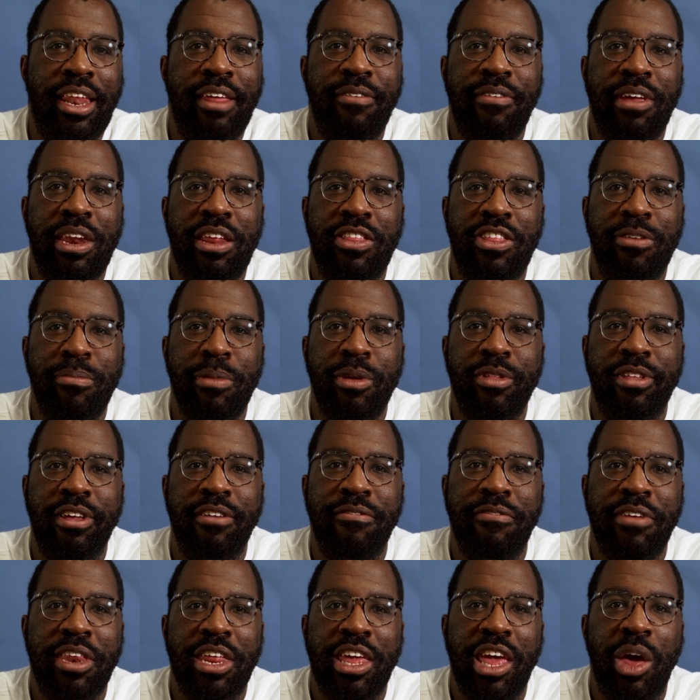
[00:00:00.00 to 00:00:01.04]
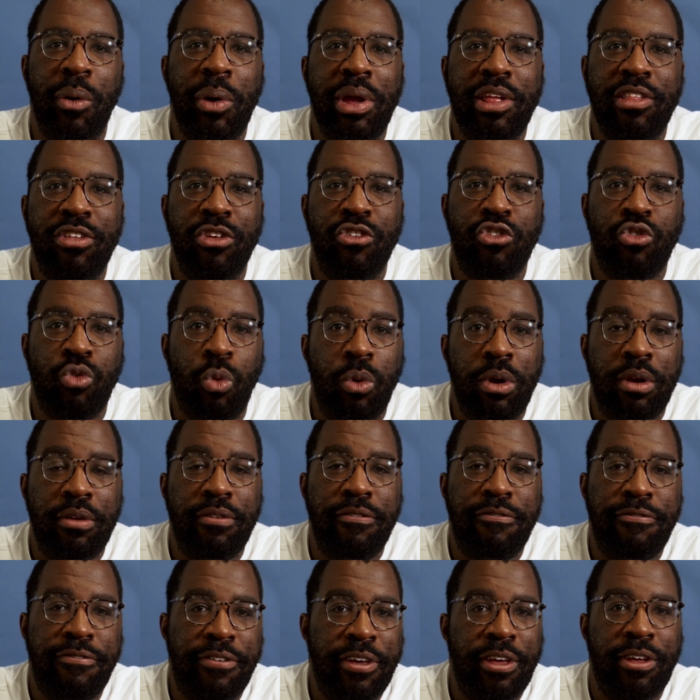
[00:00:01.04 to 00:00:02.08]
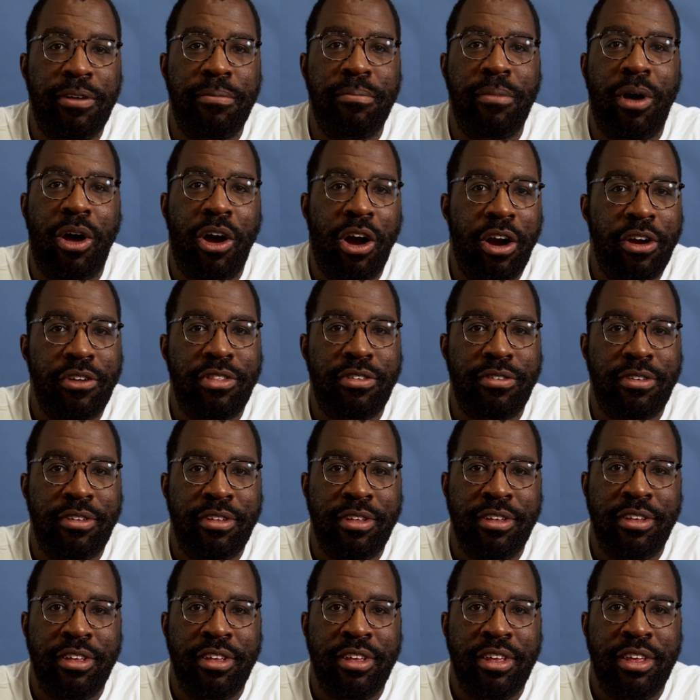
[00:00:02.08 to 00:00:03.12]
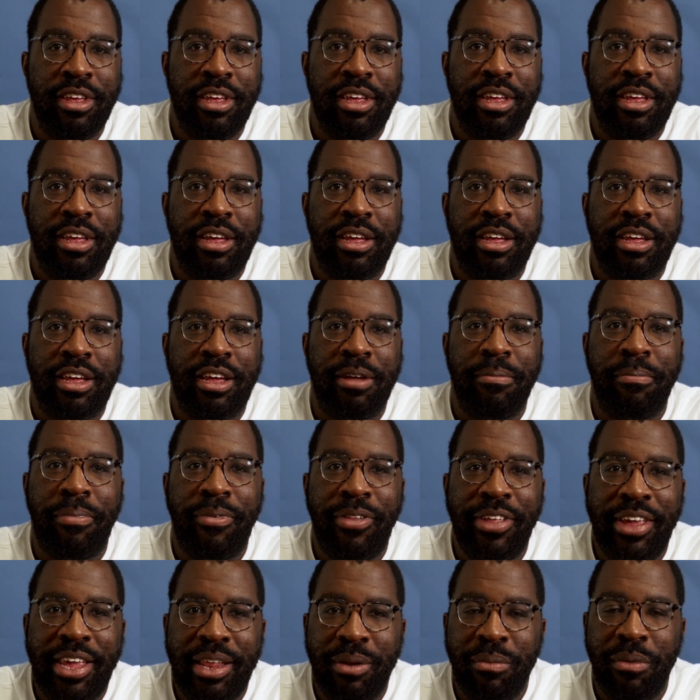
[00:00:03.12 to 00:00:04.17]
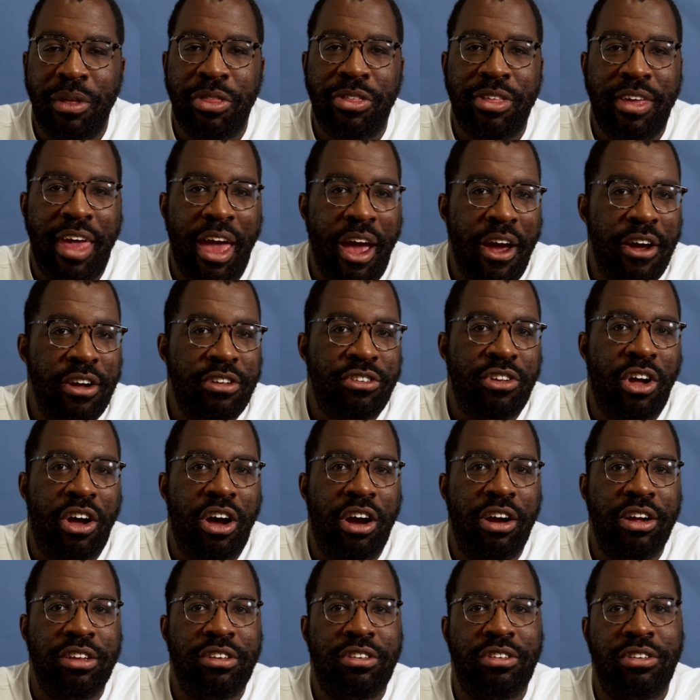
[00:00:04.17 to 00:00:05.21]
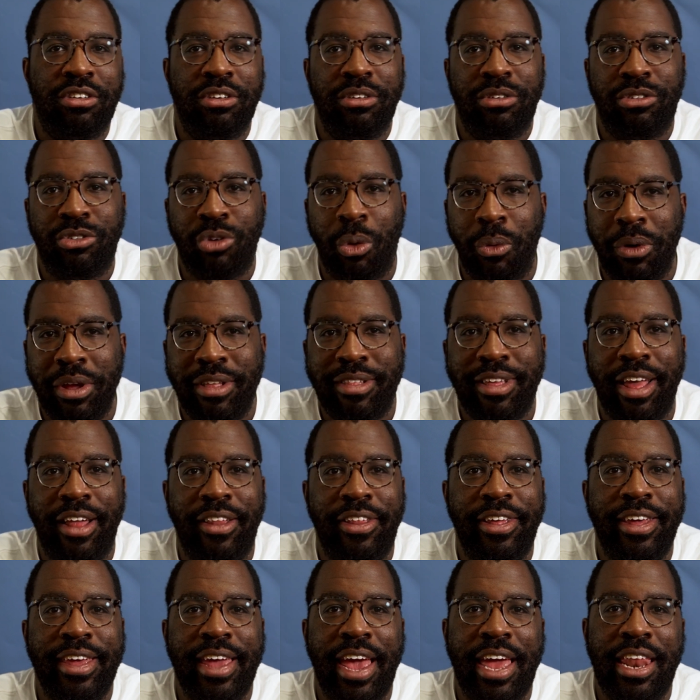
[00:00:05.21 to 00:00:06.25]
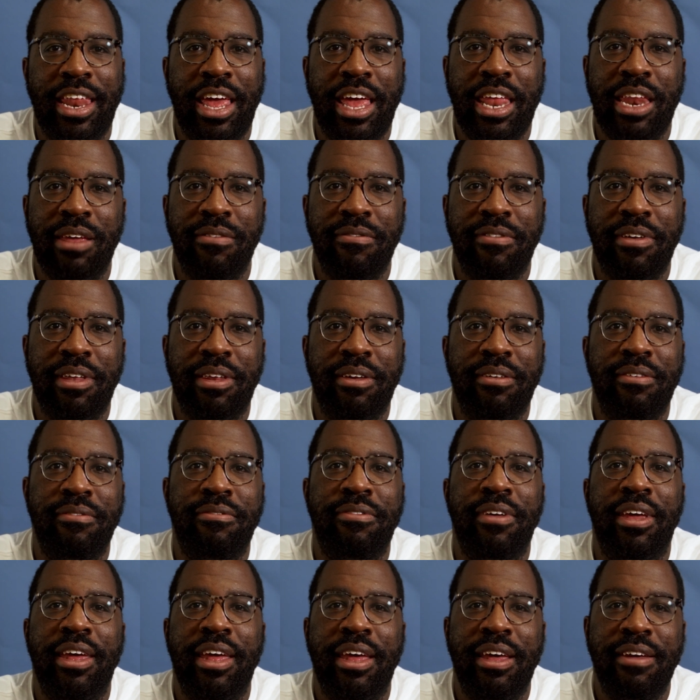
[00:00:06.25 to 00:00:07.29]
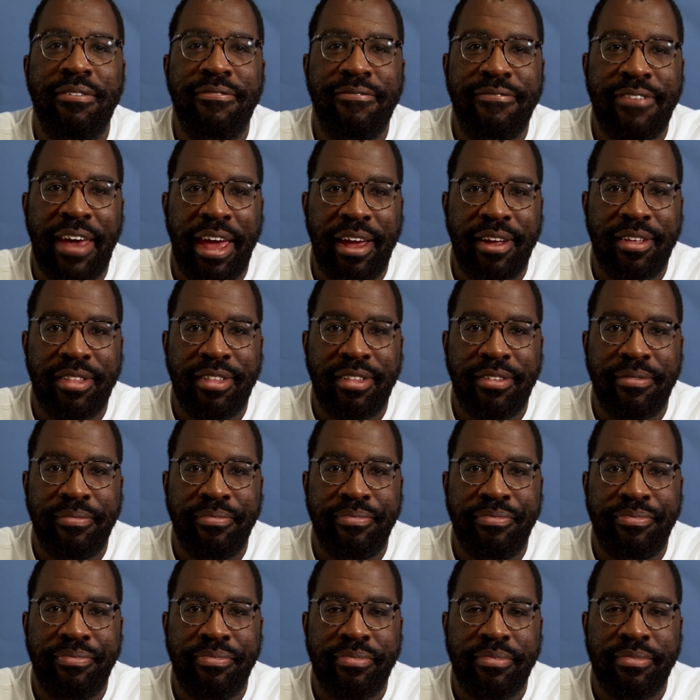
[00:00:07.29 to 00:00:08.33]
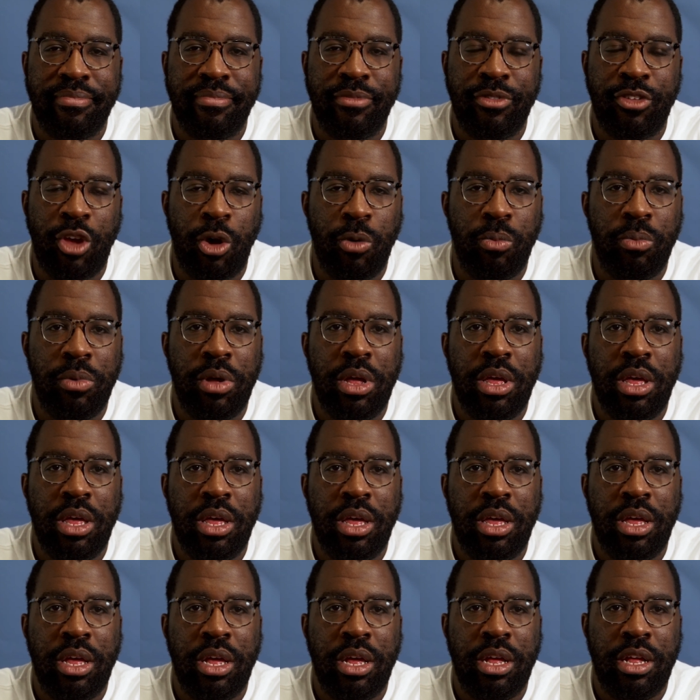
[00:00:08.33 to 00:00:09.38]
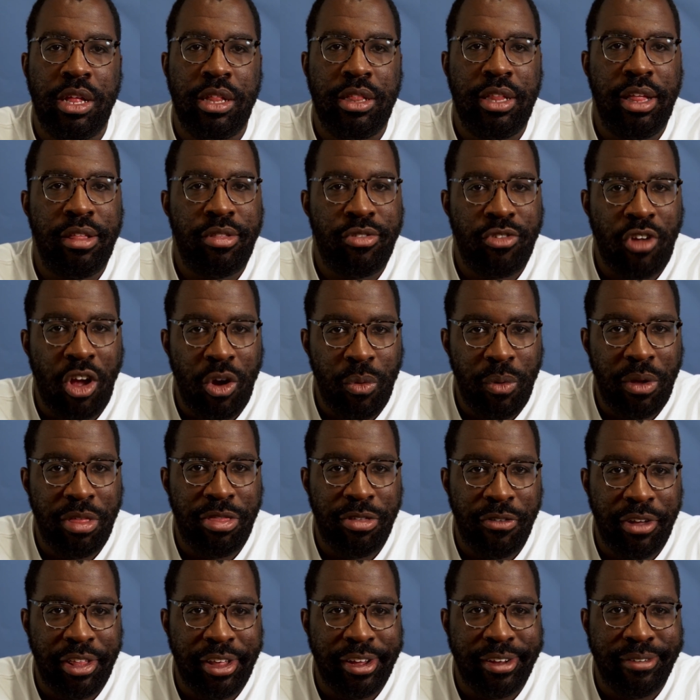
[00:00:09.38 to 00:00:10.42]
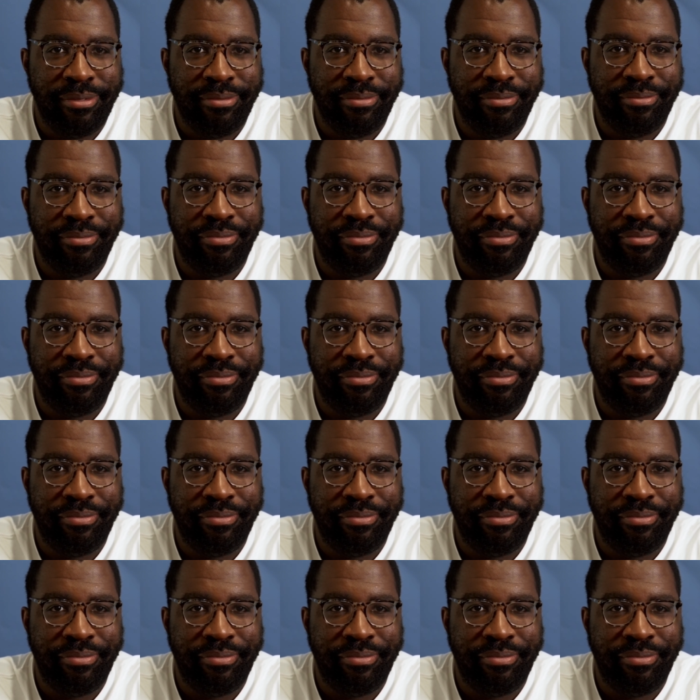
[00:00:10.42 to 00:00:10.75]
elevated the music video into short film art, complete with character arts, storytelling, and innovative effects. So let's start with Thriller.